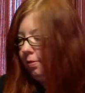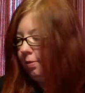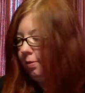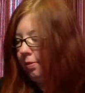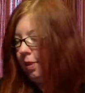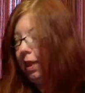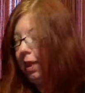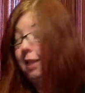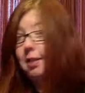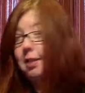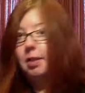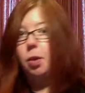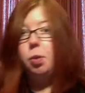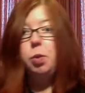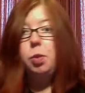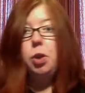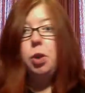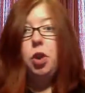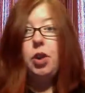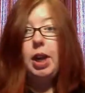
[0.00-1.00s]
It's the
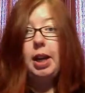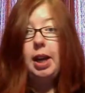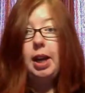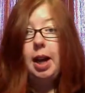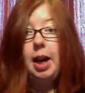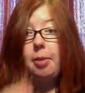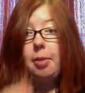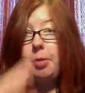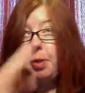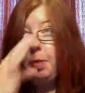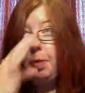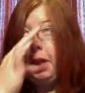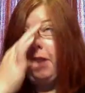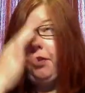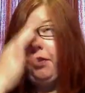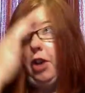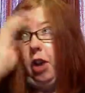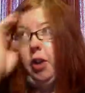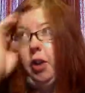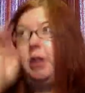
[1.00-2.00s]
wool that, the
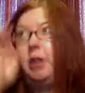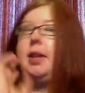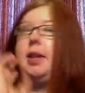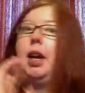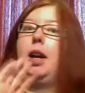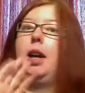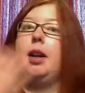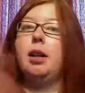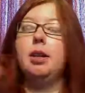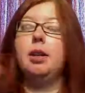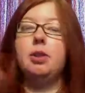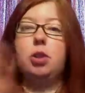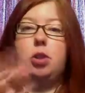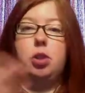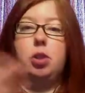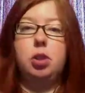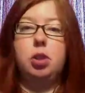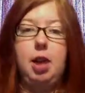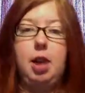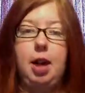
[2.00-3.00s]
BFL that's like
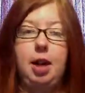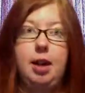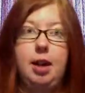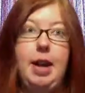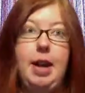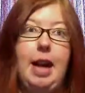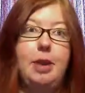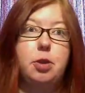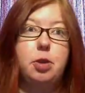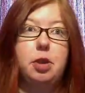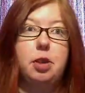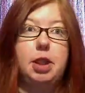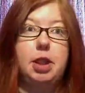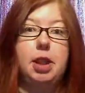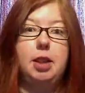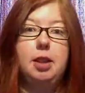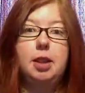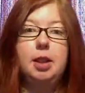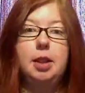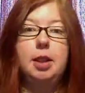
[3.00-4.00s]

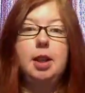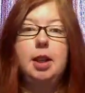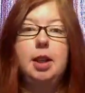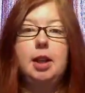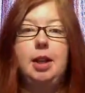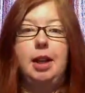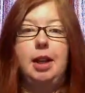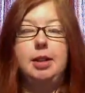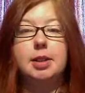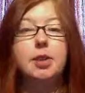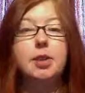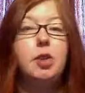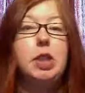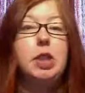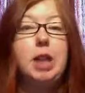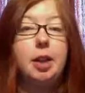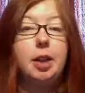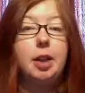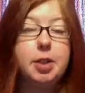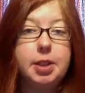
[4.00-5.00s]
naturally got different
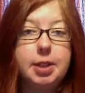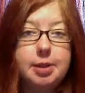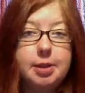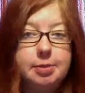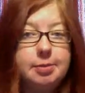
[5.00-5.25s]
colors in it.